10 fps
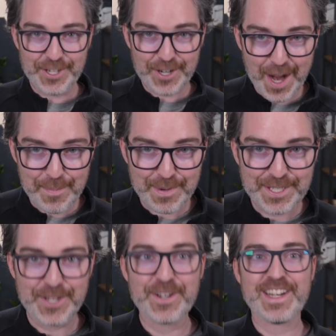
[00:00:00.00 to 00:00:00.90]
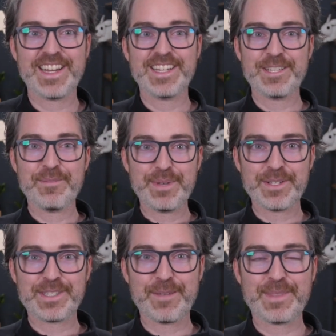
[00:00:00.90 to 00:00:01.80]
is your opportunity to
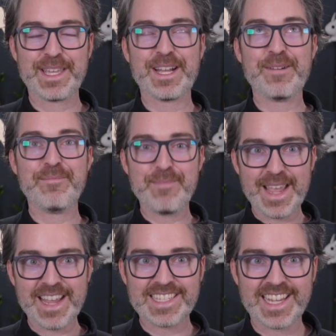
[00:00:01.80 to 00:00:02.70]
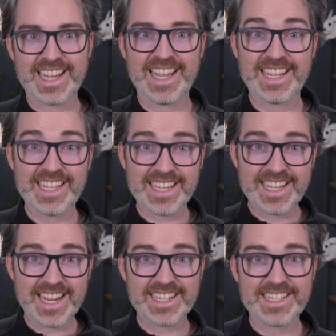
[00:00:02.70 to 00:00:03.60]
build something amazing and get
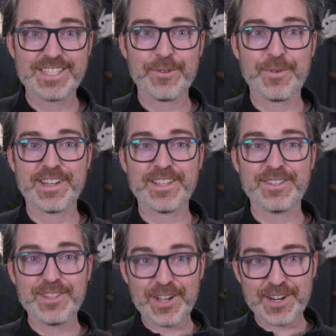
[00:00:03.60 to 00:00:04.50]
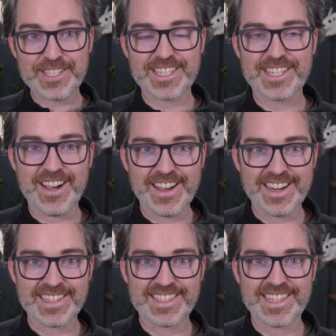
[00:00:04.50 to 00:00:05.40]
connected to one of the largest
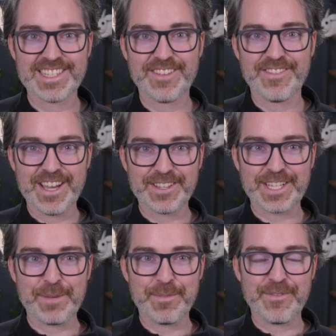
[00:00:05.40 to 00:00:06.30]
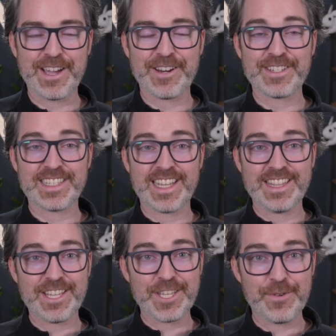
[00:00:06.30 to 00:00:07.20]
audiences of healthcare providers
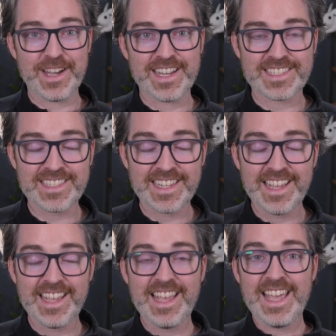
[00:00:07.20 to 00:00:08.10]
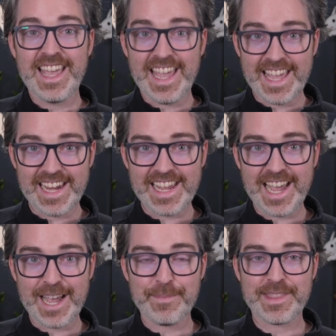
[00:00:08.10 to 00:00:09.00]
in the US. Any
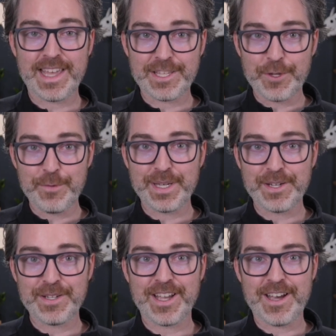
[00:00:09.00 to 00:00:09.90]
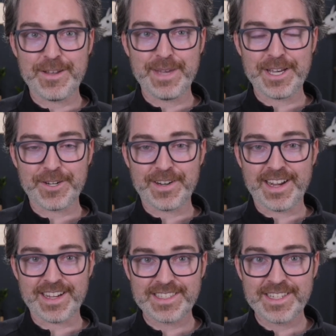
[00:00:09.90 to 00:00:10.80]
app that you build on
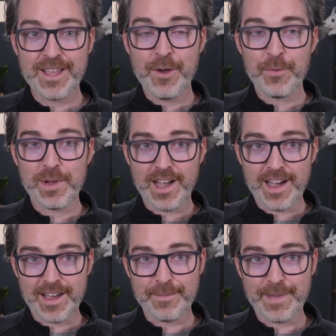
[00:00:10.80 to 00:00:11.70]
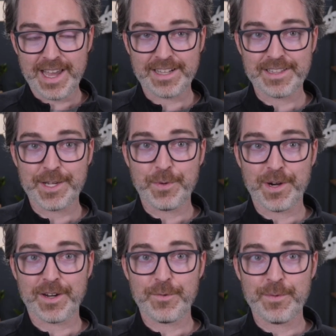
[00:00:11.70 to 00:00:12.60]
MeldRx will automatically
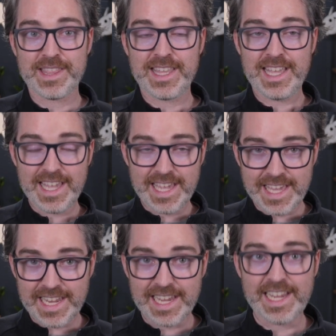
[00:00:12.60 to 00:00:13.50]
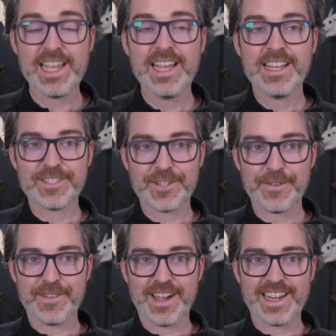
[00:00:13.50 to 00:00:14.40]
work with any
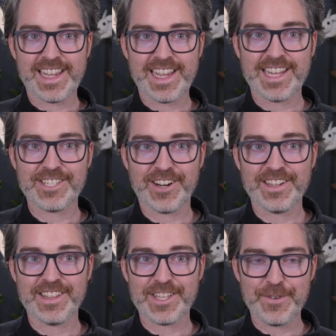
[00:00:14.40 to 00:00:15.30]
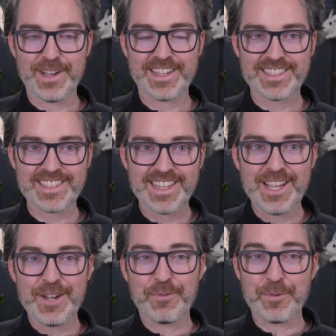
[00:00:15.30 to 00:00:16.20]
certified EHR in the US.
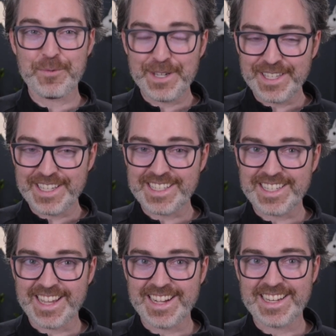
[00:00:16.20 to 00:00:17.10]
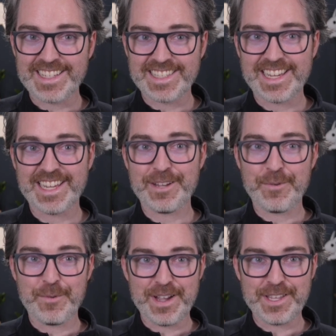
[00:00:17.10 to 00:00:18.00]
We're really excited to see
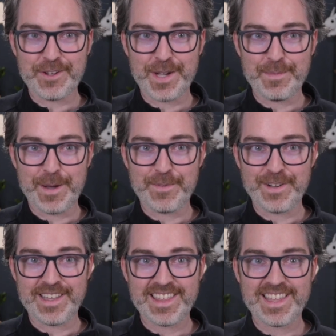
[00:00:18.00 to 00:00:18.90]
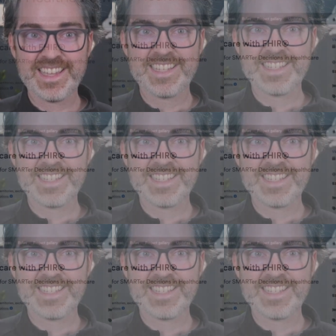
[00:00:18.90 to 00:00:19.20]
what you come up with.